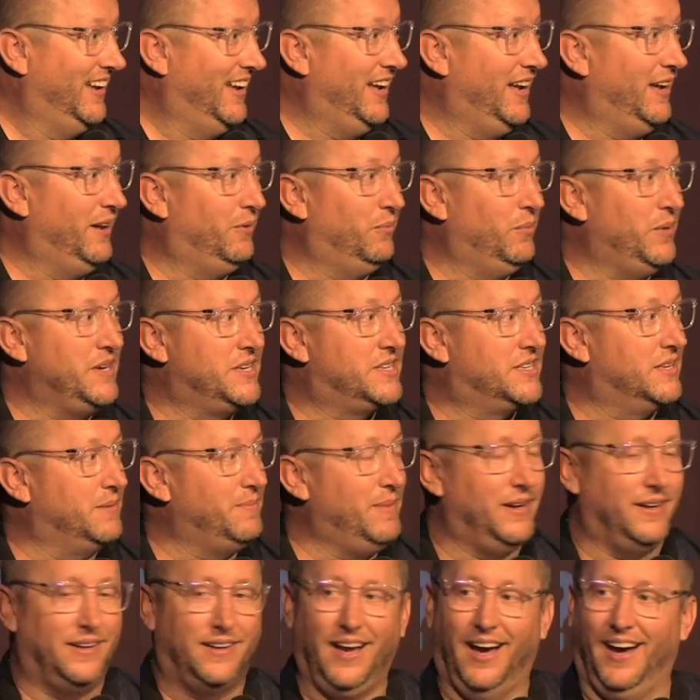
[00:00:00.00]
And we, I
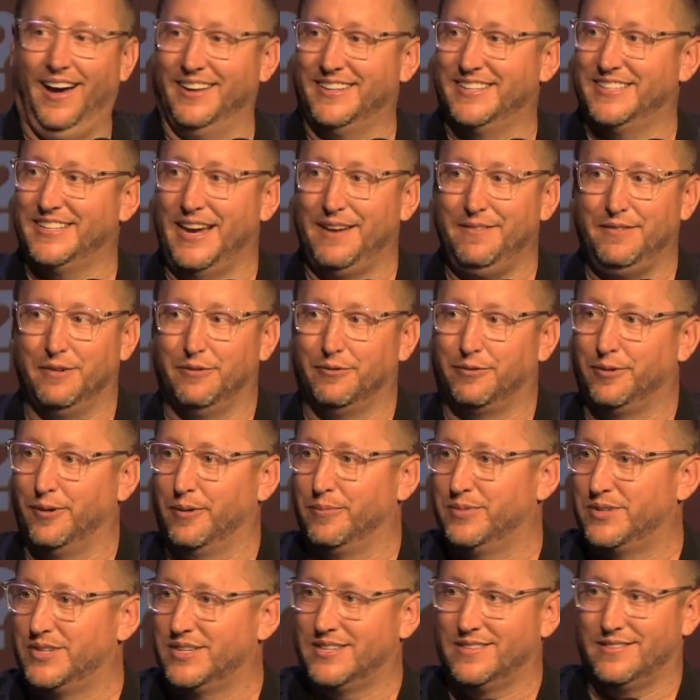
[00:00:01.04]
mean, God saved him from
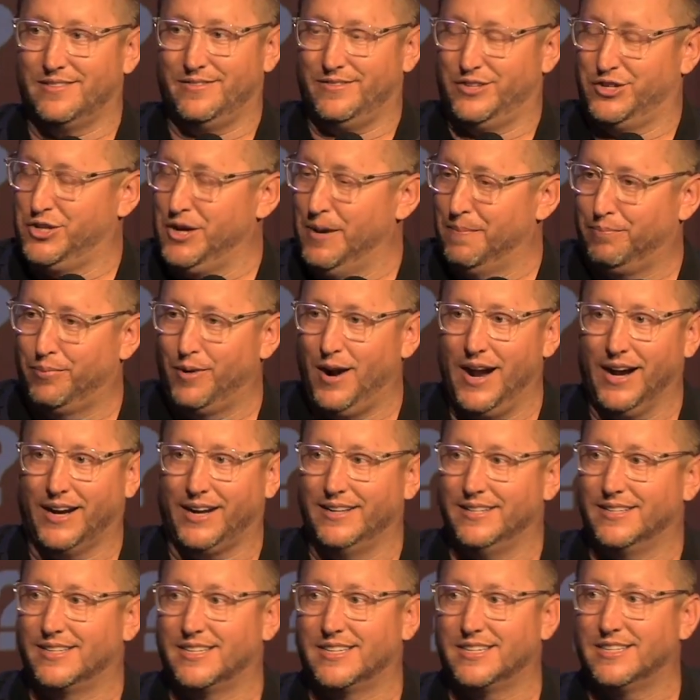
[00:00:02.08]
shipwreck
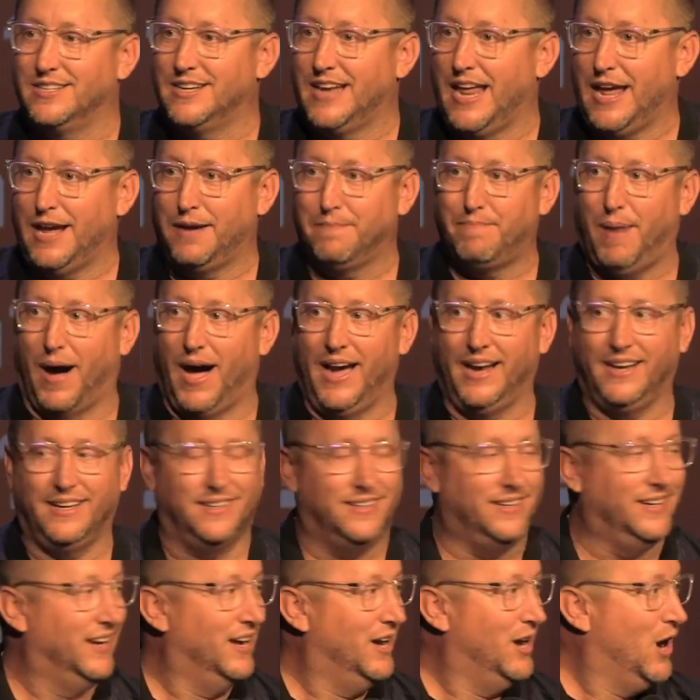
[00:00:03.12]
and snake bite
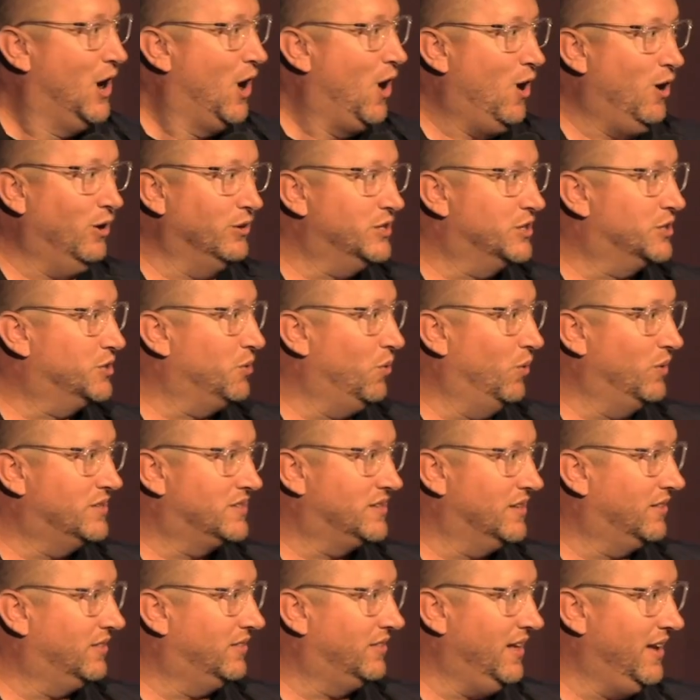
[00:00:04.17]
and all sorts
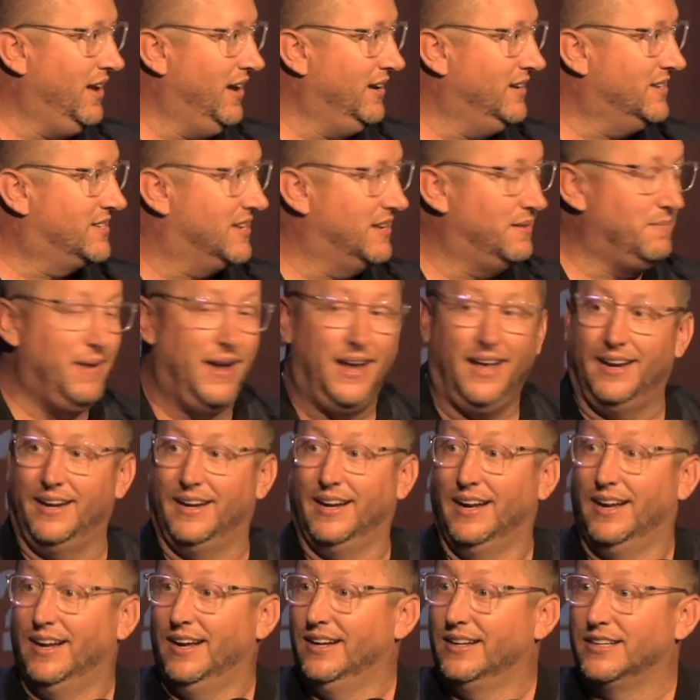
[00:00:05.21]
of things. And man,
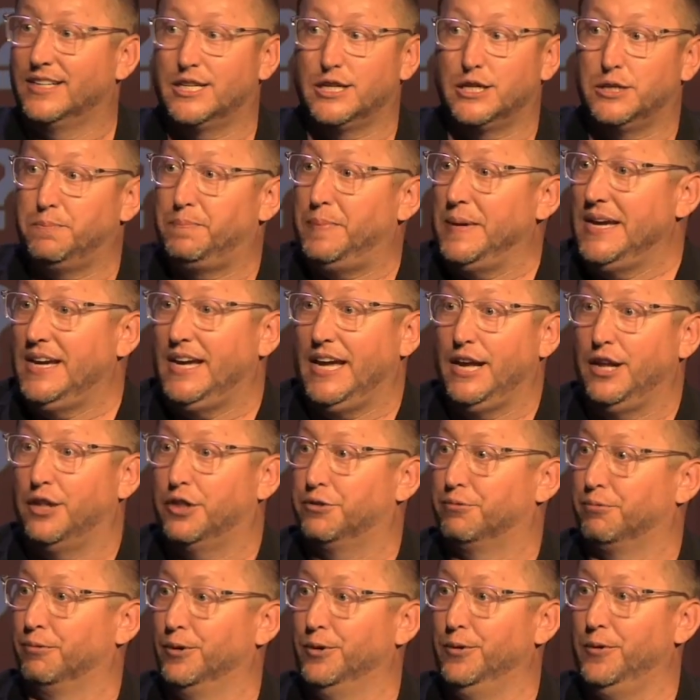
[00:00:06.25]
speaking
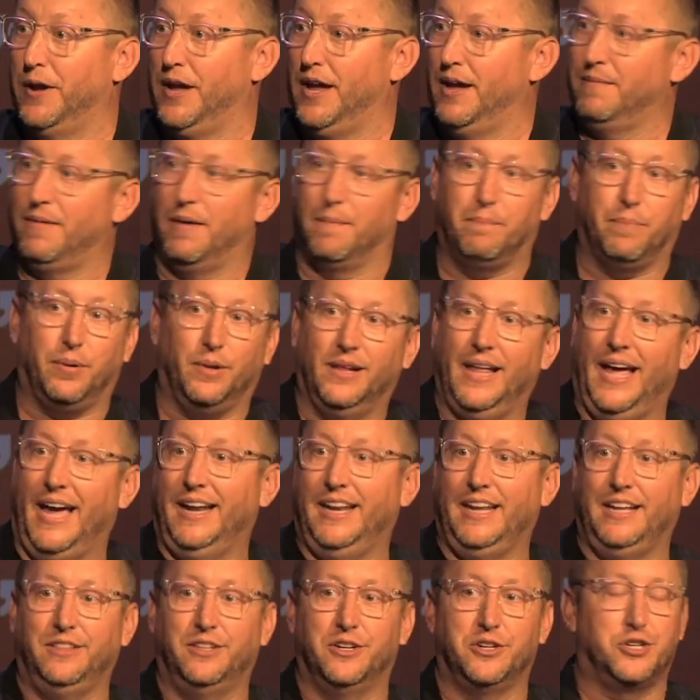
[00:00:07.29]
through him and
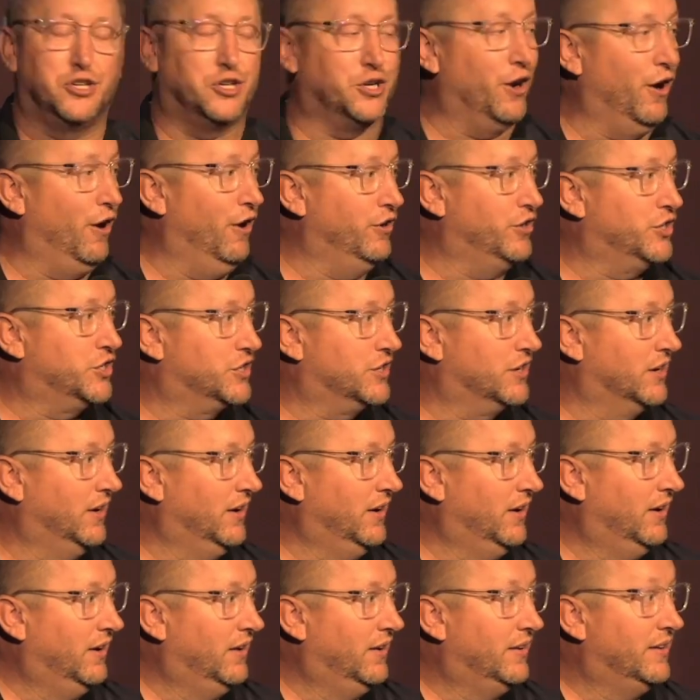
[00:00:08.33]
planning the church.
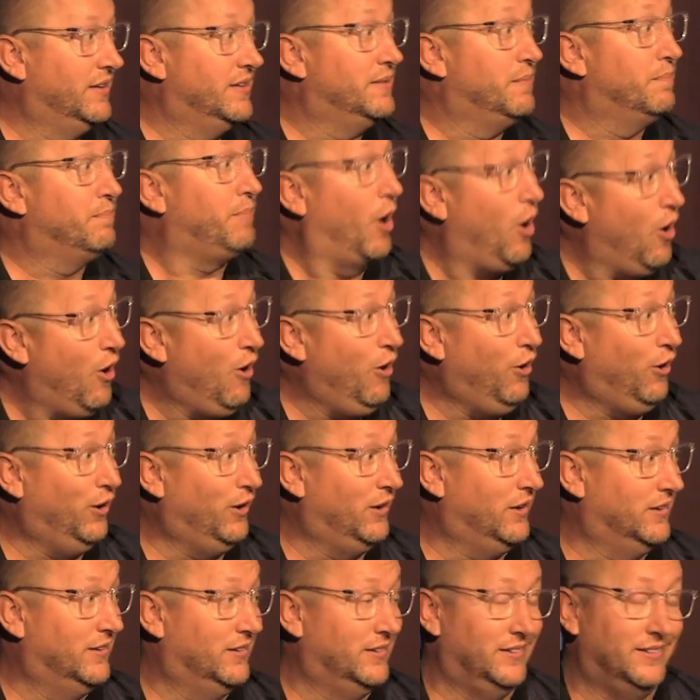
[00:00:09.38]

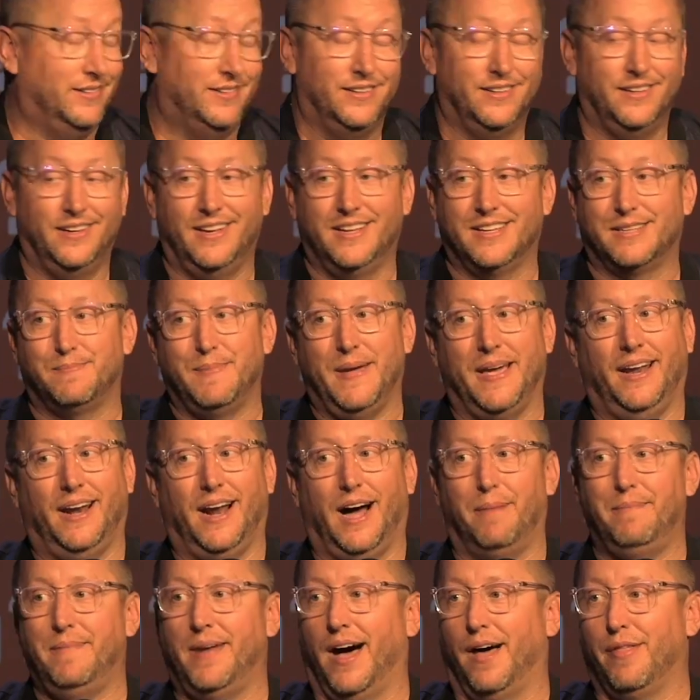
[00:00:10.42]
Paul is, man,
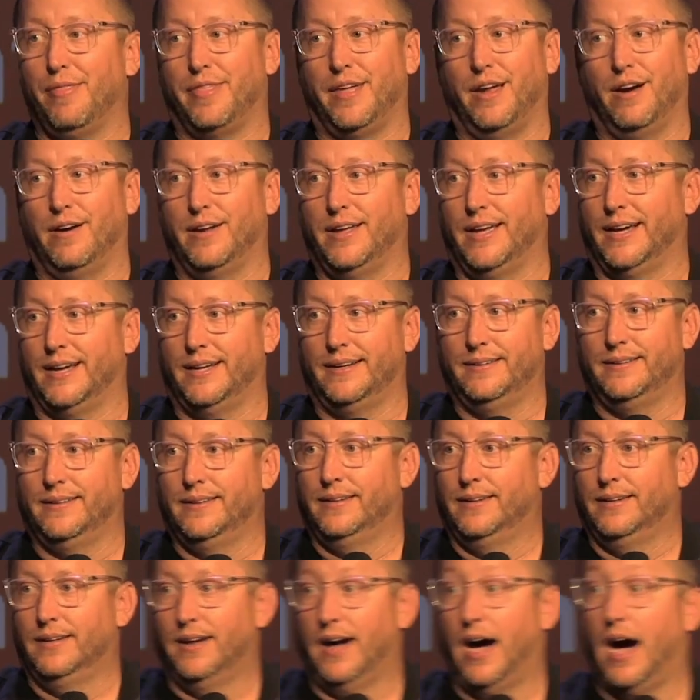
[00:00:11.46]
I'm not there yet.
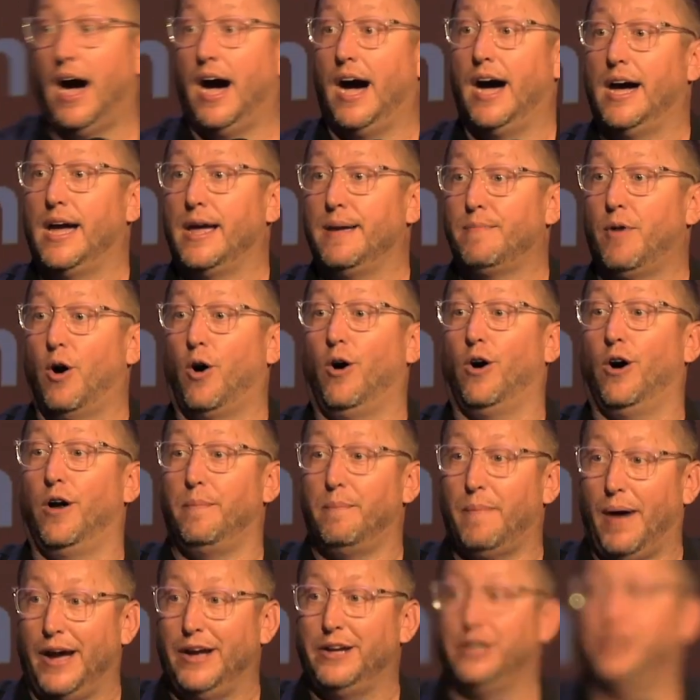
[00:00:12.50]
I'm on
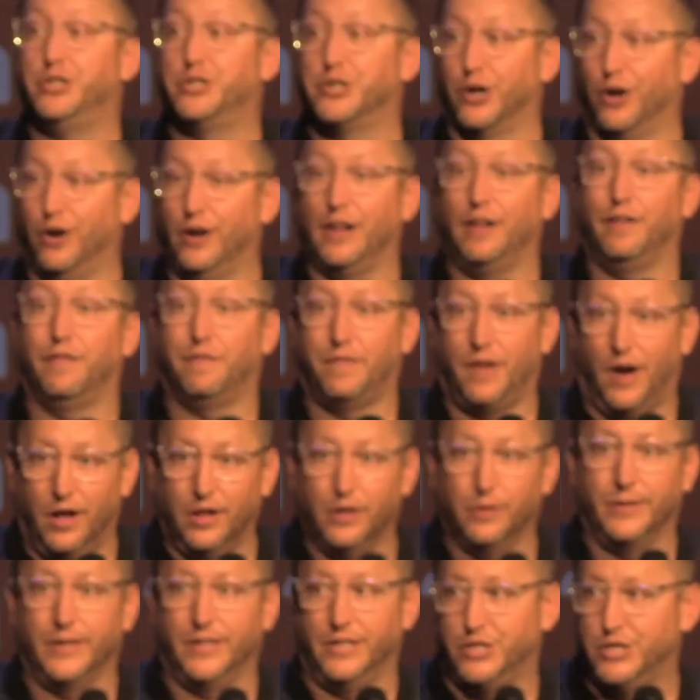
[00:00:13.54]
my journey
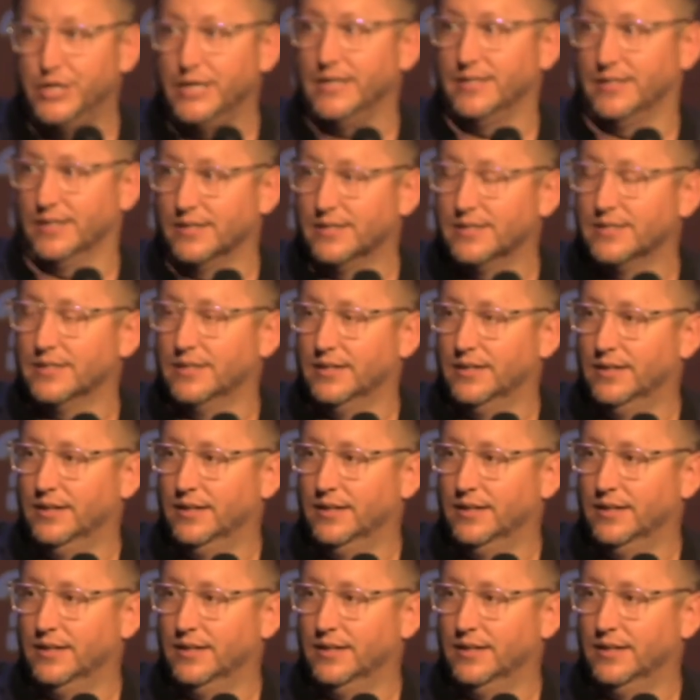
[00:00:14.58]
following Jesus.